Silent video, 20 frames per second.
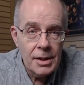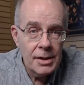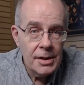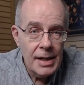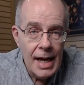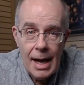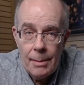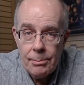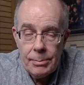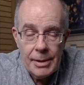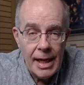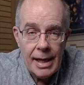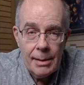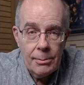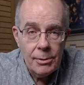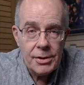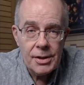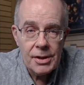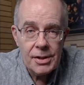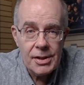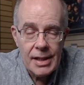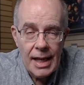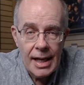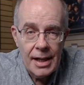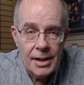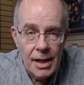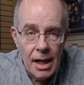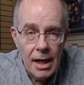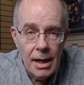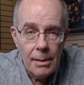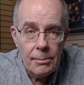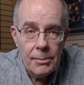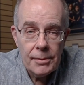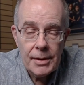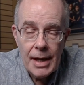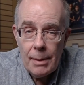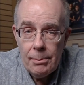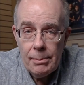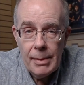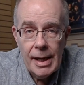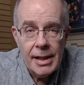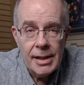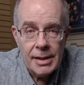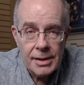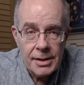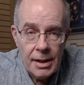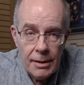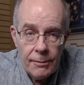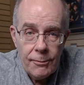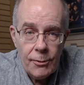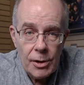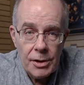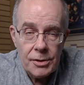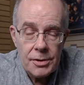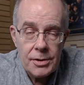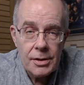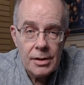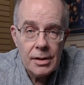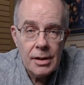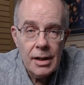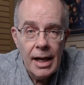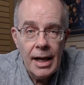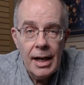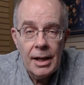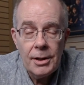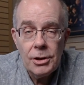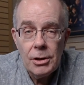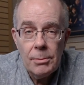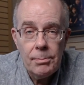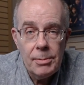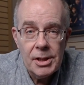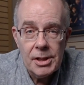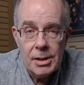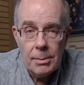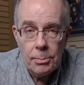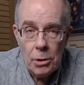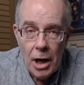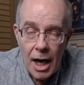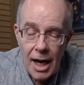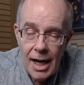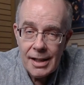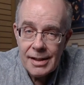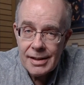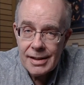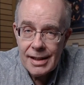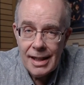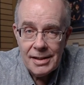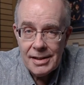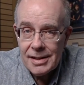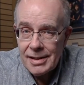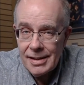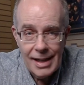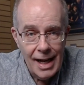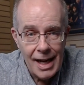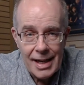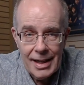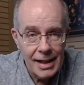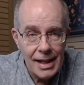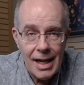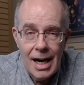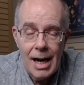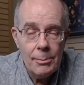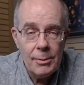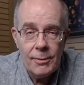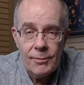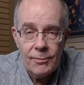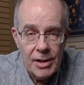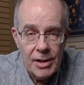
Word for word: to not be able to stand up. That made a difference. And you'd be surprised, that's not a common